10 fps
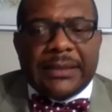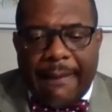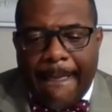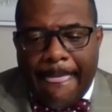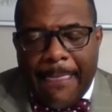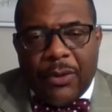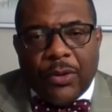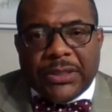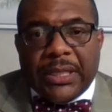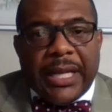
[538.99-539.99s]
of
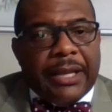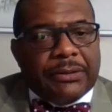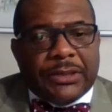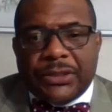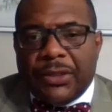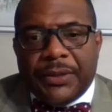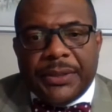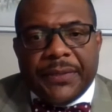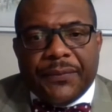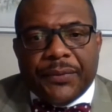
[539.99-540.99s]
course, the language is
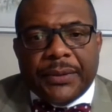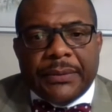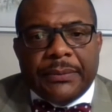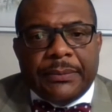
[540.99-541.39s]
totally different.